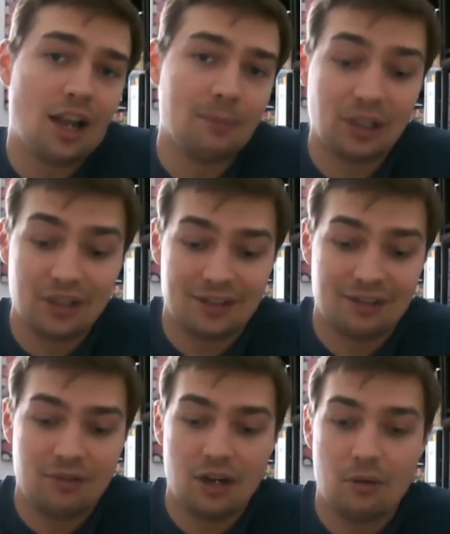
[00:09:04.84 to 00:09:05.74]
because,
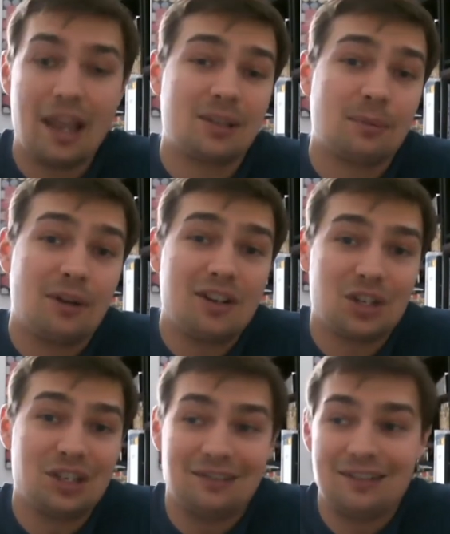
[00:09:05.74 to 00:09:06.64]

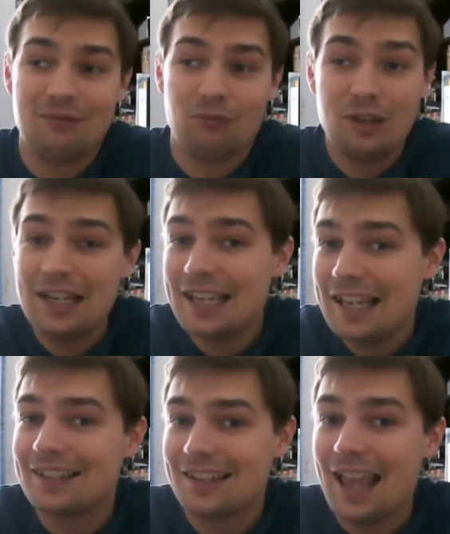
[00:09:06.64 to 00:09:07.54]
exploration really
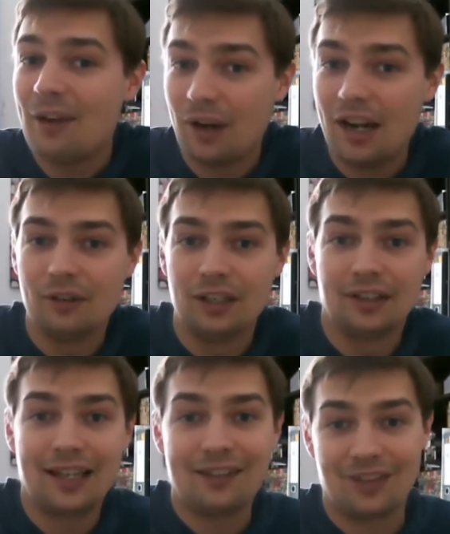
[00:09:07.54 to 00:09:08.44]
is their
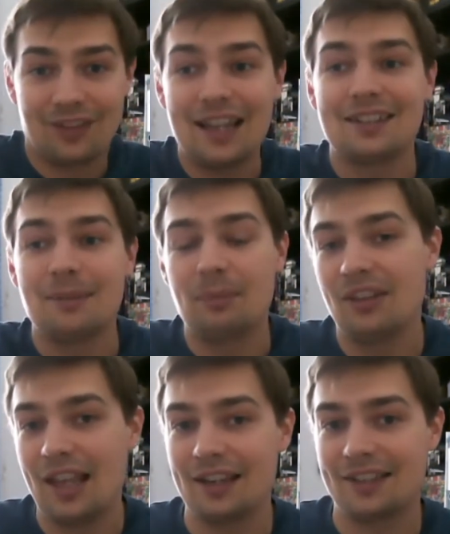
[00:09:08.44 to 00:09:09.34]
area. That is the bit
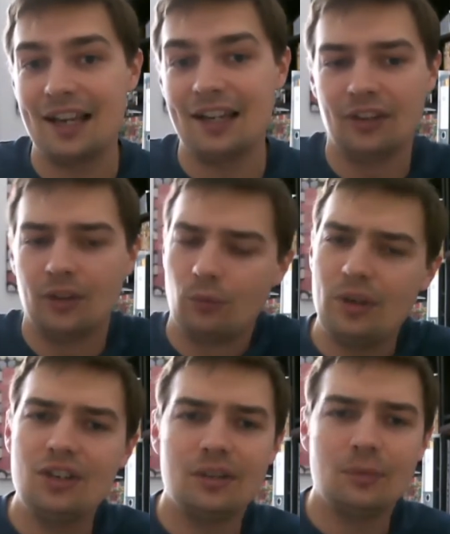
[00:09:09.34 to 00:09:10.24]
they excel in. And the
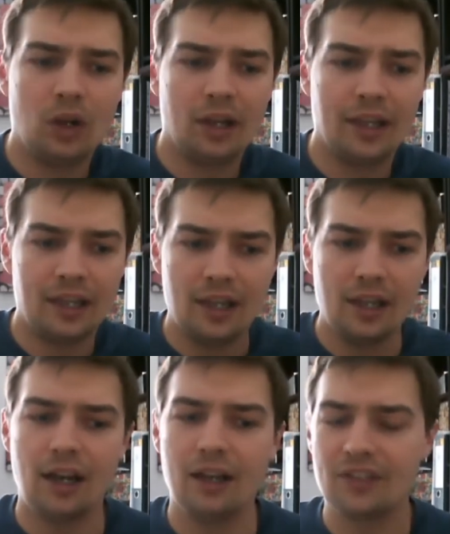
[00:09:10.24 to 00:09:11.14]
reason why
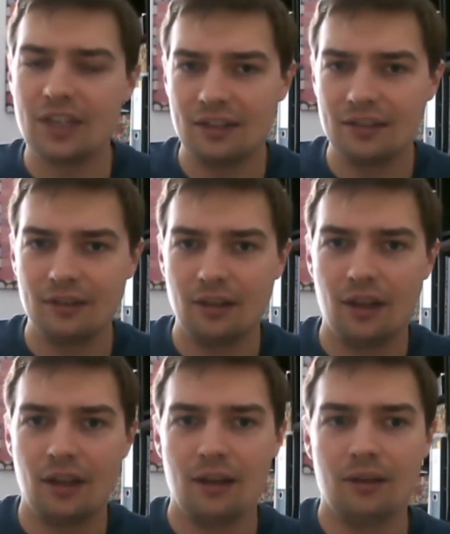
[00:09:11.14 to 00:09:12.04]
I've seen
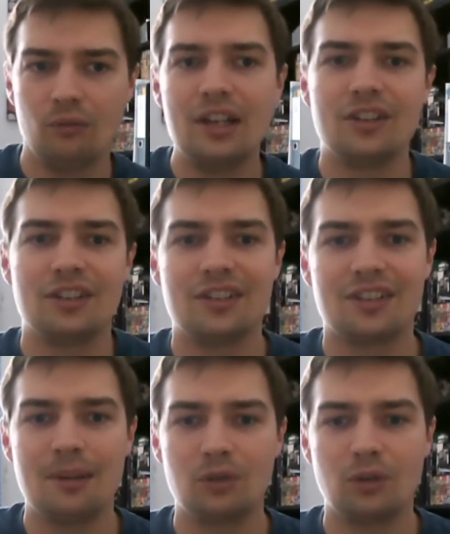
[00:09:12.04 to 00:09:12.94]
rangers in
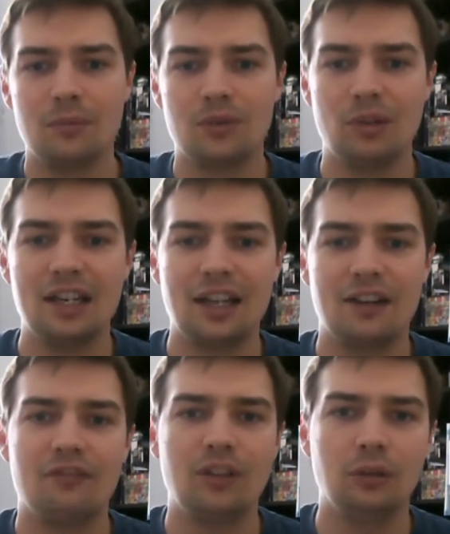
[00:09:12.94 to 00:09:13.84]
some groups really kind of
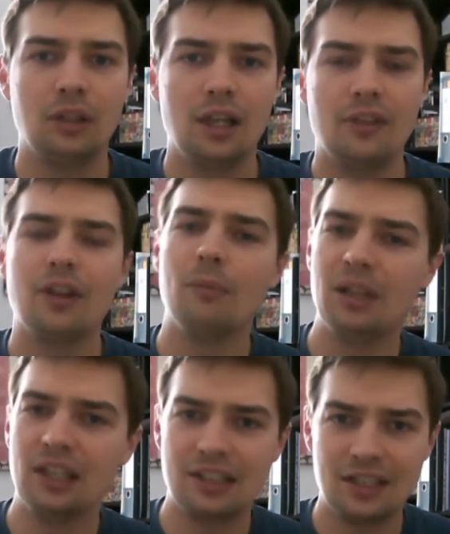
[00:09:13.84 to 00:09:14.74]
feel their
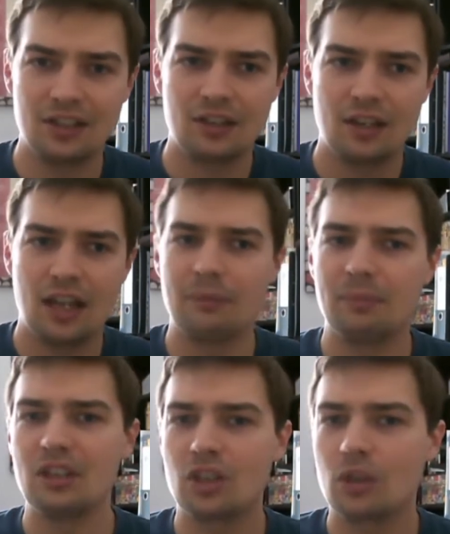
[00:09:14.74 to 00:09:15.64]
abilities have
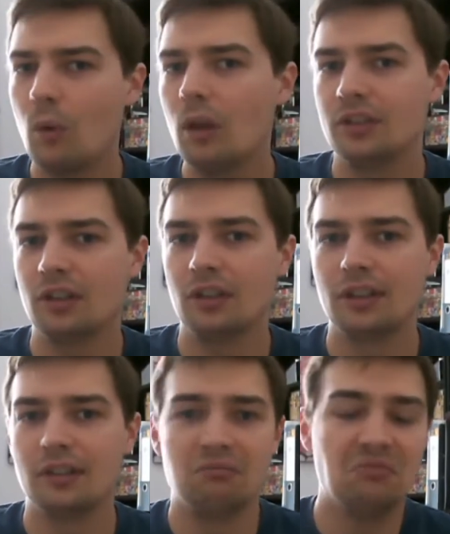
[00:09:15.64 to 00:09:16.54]
been squandered
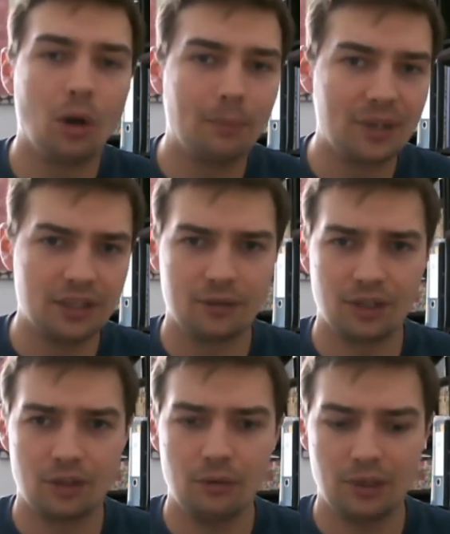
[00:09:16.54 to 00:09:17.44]
and not being used
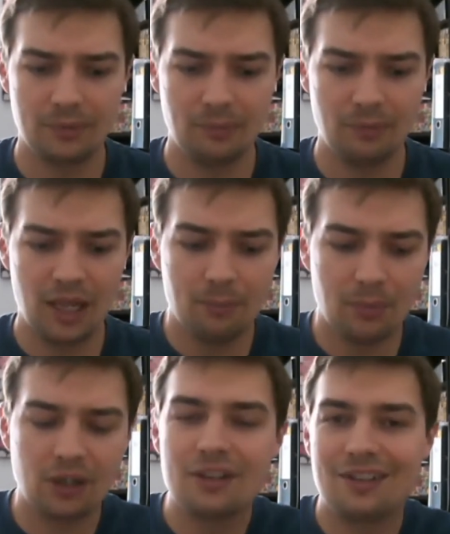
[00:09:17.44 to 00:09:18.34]
at all is
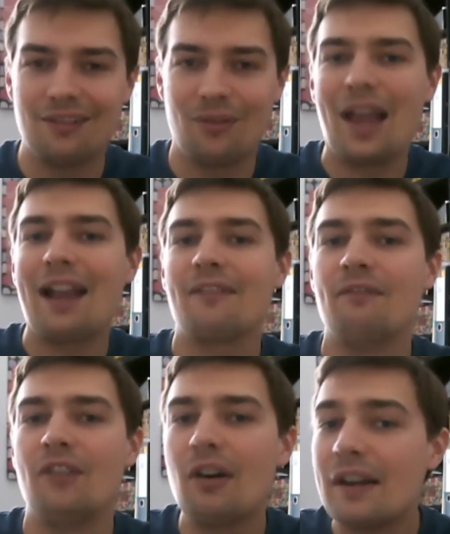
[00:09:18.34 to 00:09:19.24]
because that
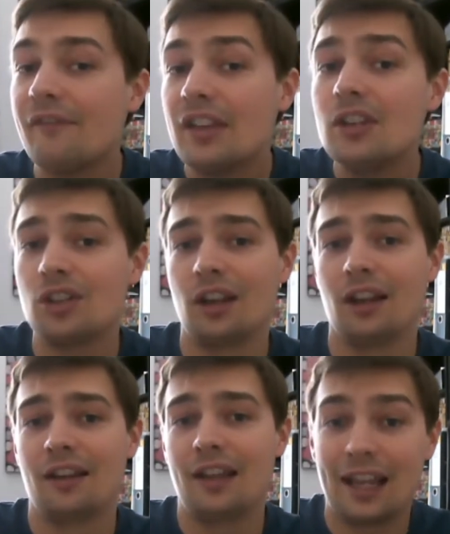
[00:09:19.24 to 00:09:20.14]
very
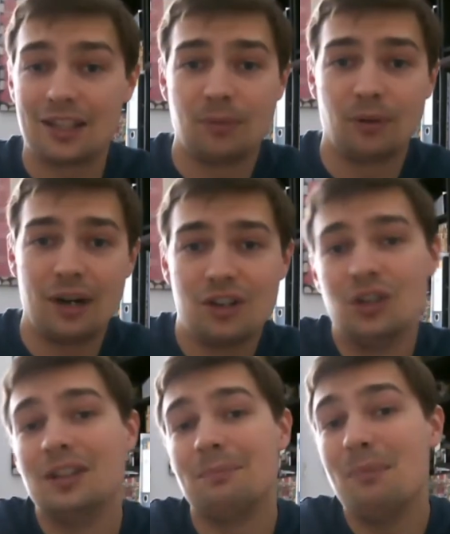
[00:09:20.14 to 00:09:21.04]
feature, exploration,
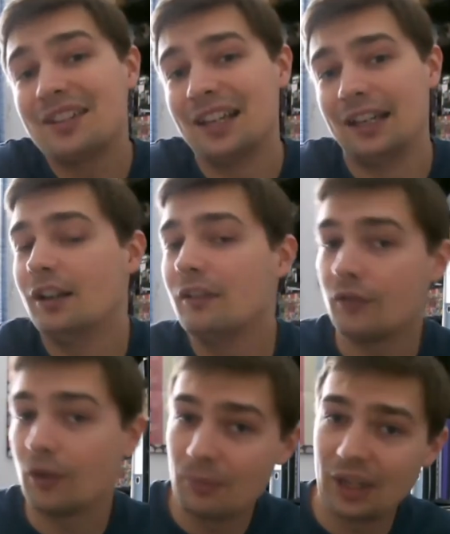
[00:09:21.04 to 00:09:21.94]
is missing
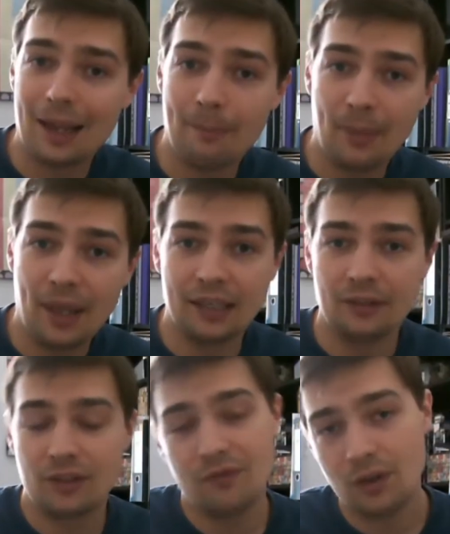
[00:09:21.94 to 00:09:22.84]
from the campaign.
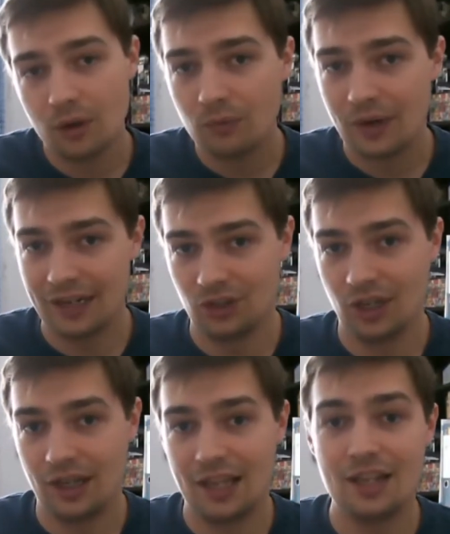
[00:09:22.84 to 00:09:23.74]
So if you've got a
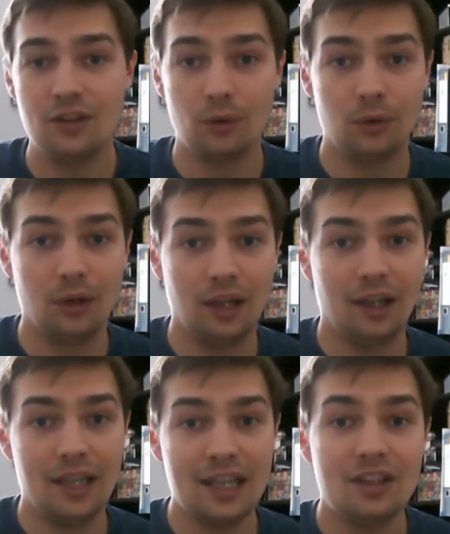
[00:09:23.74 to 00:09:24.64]
ranger in
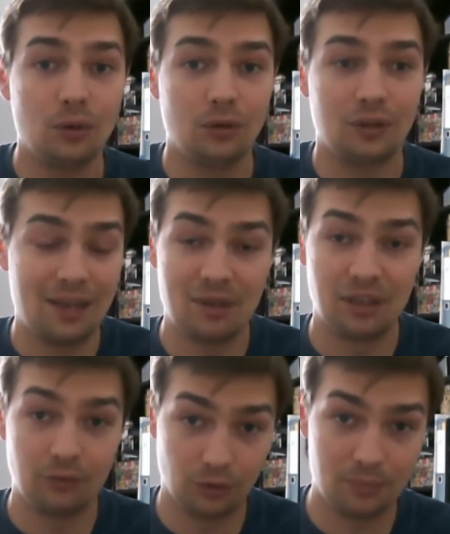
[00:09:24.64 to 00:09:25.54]
your gaming
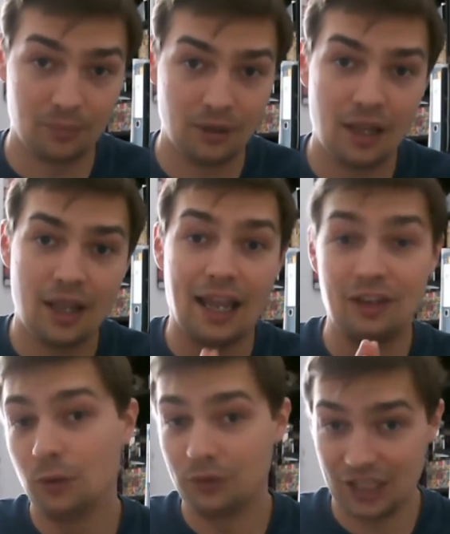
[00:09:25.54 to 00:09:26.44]
group and
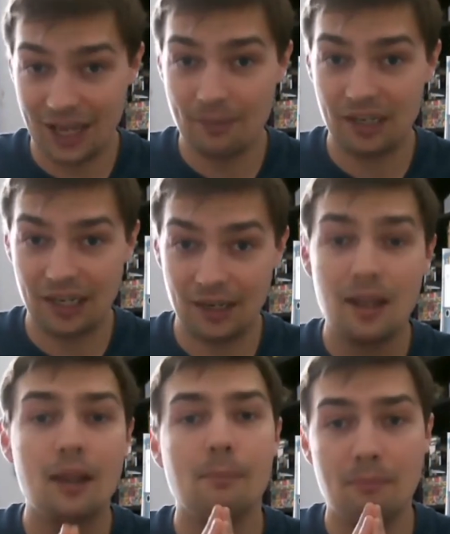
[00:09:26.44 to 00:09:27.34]
you're DMing it,
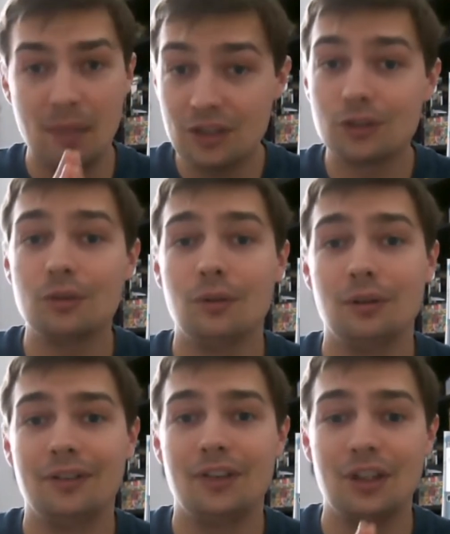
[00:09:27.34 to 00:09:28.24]
make
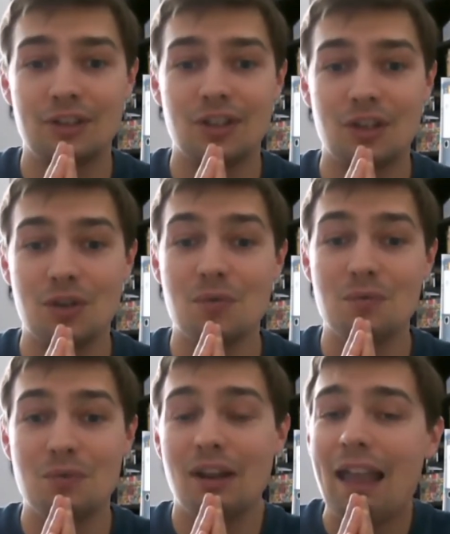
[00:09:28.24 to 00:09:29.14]
sure that you
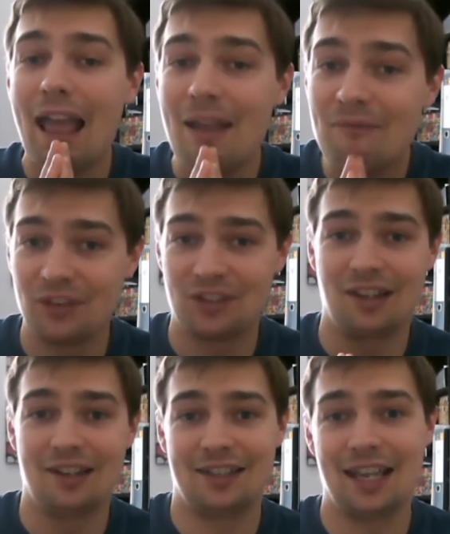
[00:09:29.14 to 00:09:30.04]

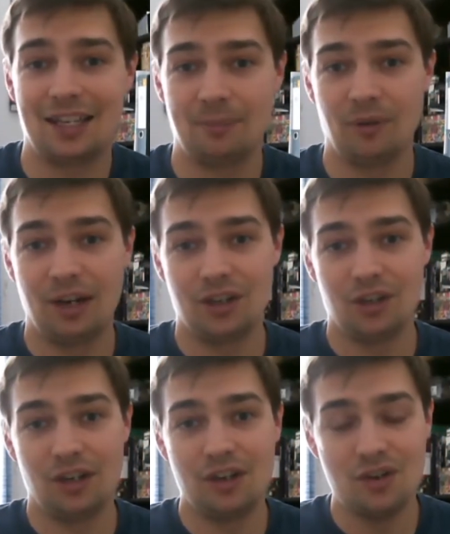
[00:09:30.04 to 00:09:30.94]
emphasize the
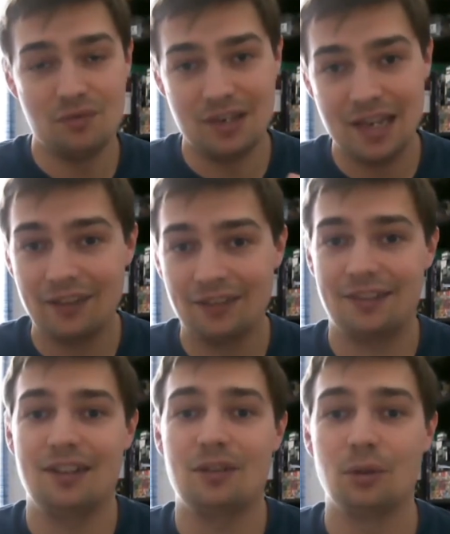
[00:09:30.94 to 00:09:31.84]
exploration and you let
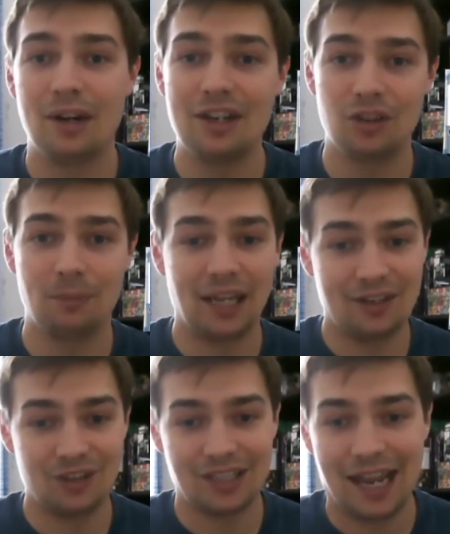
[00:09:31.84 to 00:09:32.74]
your ranger player
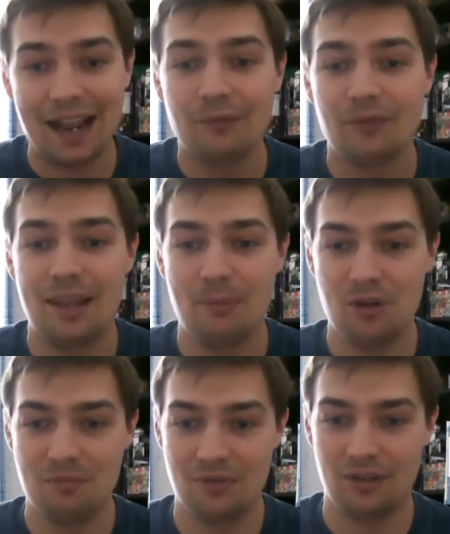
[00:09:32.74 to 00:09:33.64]
just have their
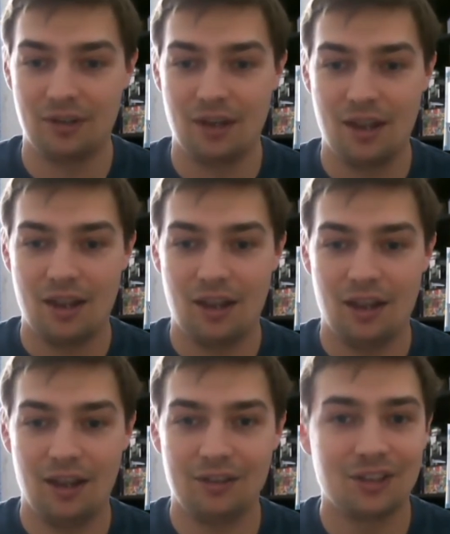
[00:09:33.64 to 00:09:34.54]
moment,
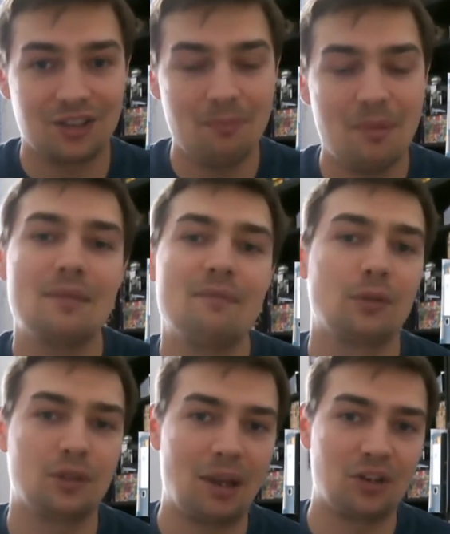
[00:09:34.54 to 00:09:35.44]
just to make them
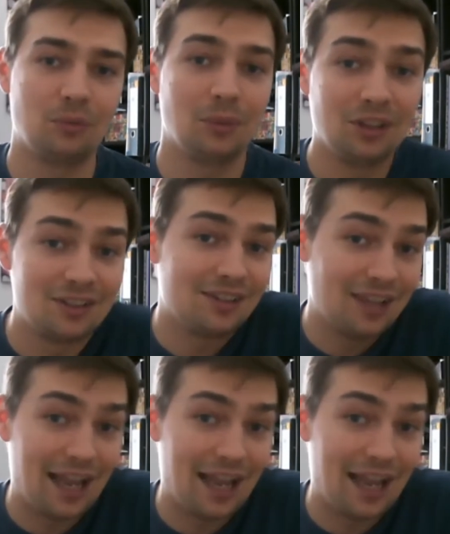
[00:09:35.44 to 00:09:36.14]
feel special, because